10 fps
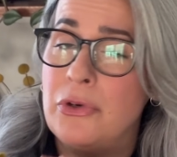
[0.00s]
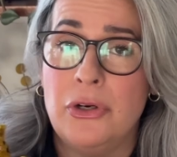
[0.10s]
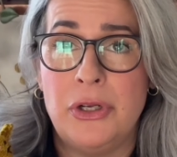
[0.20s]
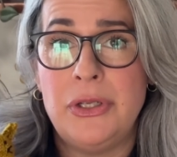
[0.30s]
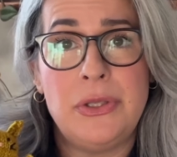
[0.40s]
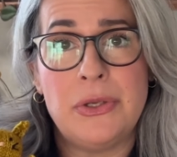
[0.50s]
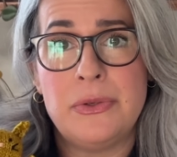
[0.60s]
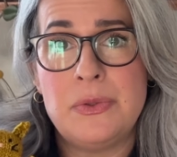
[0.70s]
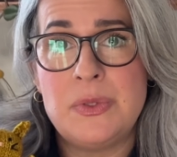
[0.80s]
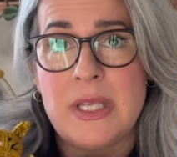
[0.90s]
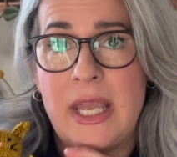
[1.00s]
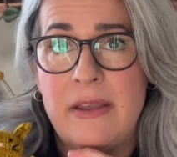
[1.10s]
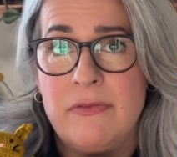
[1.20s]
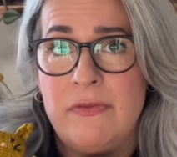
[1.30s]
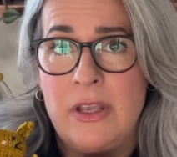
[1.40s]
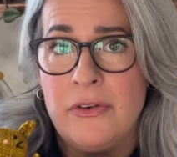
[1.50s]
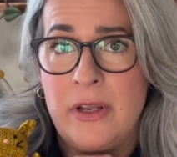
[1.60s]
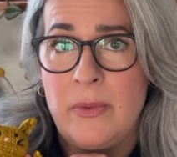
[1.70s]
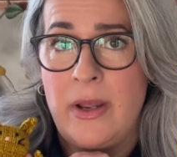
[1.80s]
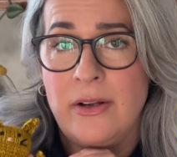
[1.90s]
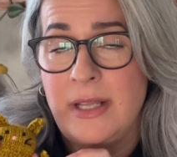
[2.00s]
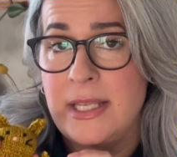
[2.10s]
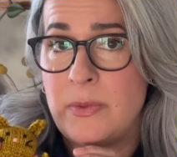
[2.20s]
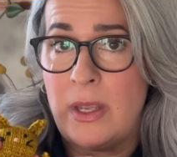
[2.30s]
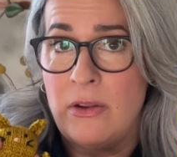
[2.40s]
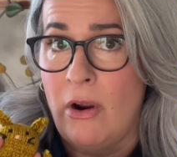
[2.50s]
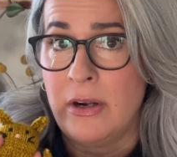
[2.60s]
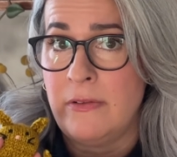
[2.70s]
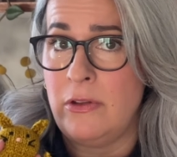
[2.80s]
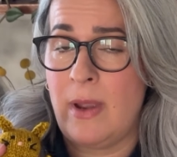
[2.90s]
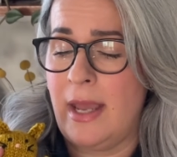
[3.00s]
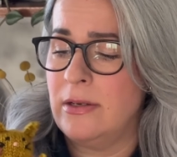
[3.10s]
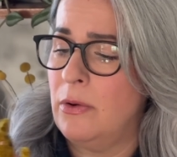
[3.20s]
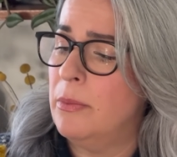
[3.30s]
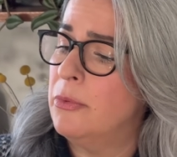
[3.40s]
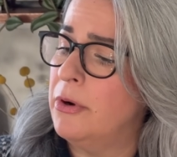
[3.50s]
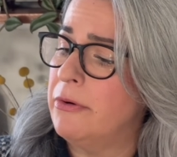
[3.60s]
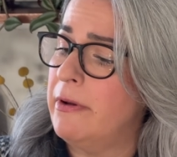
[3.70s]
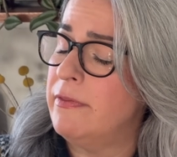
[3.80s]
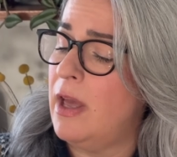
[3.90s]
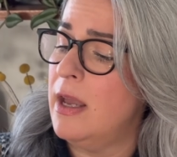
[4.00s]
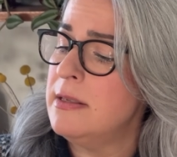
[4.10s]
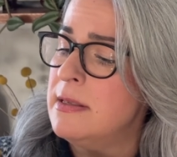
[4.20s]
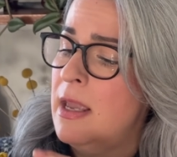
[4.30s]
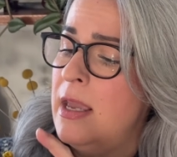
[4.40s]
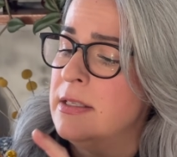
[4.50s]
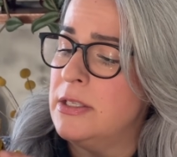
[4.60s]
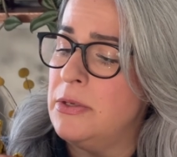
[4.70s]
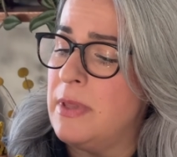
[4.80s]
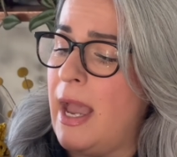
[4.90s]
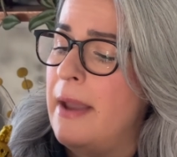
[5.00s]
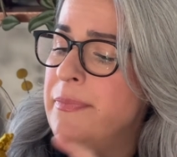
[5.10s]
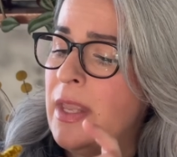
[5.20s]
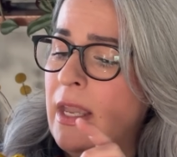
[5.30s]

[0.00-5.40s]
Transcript: could use a fingering weight or lace weight yarn if you had no embroidery floss to do that.